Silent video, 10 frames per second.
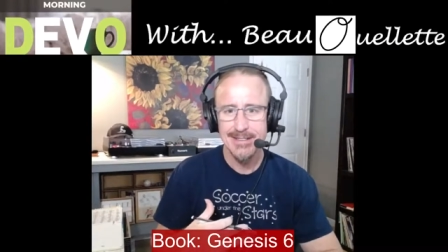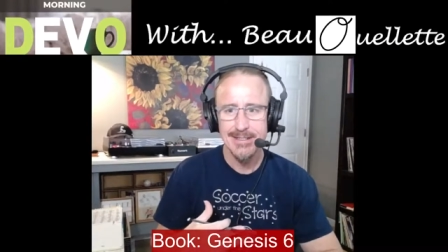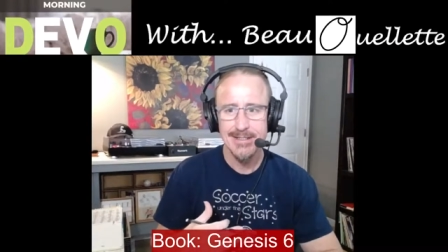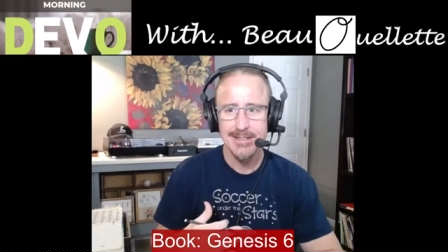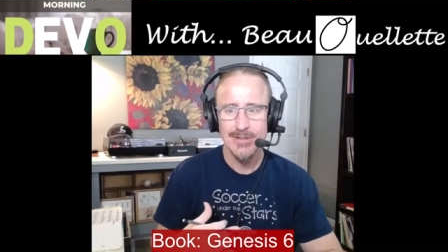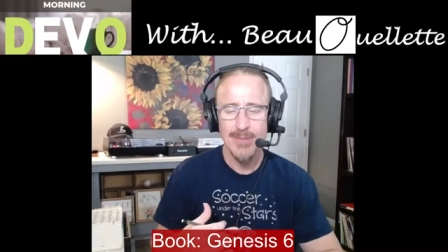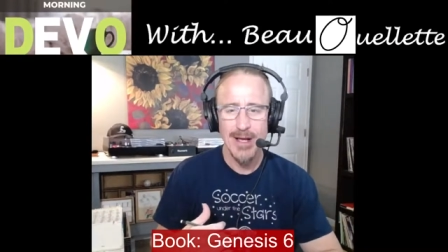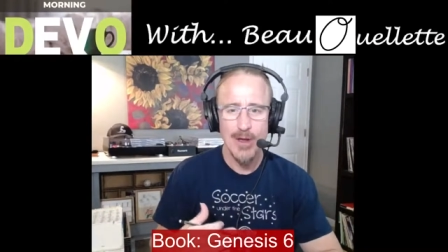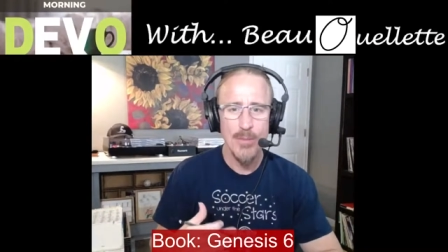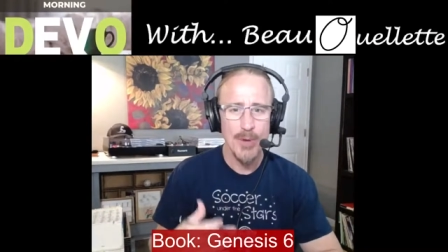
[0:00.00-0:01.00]
you know
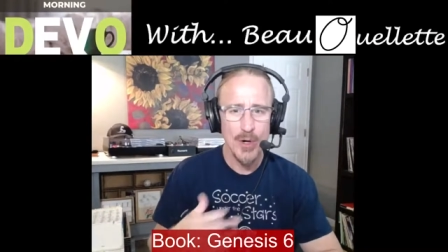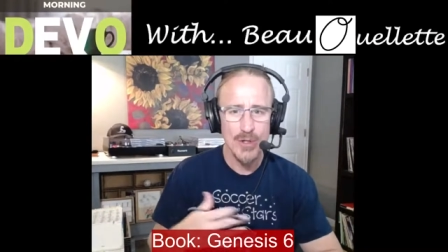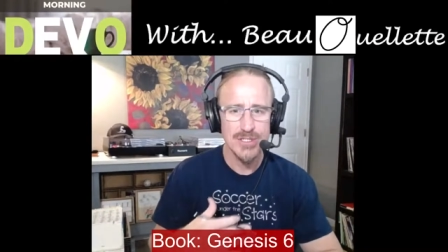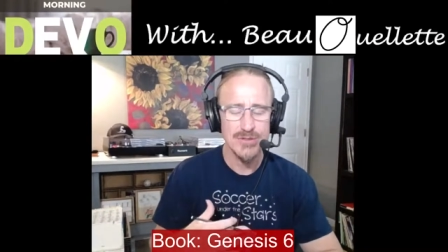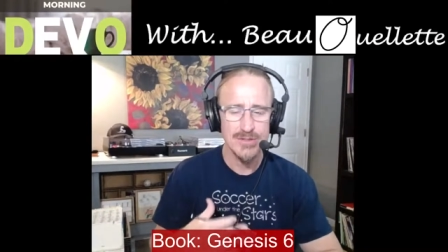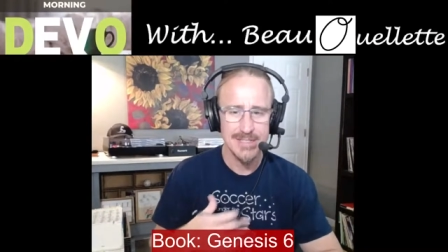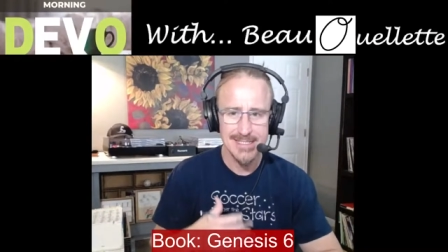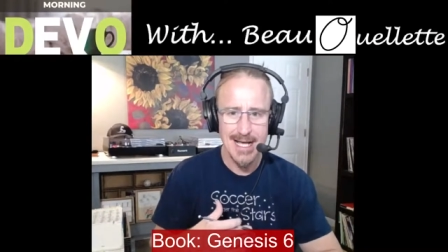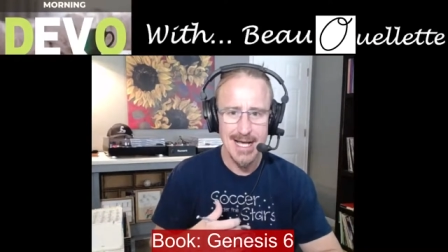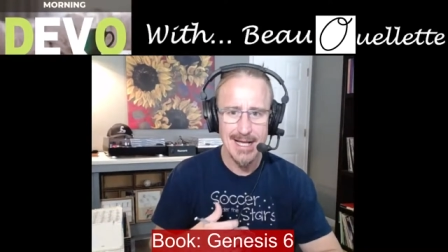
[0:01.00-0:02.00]
my own personal
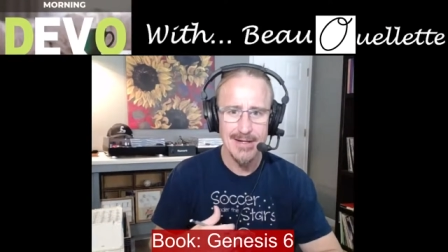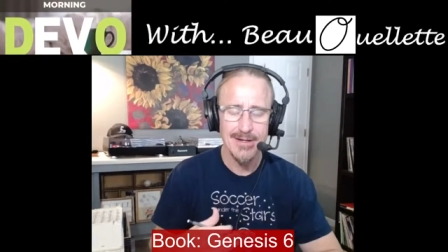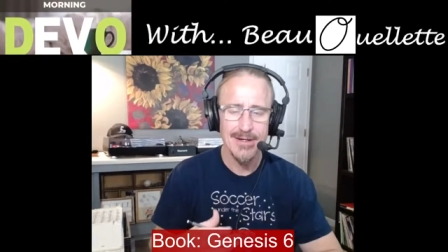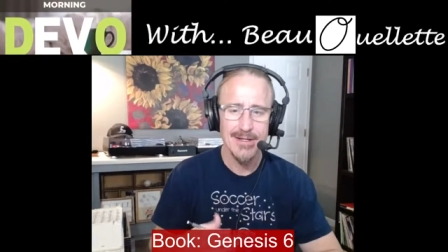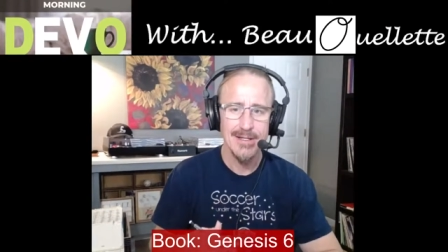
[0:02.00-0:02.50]
desire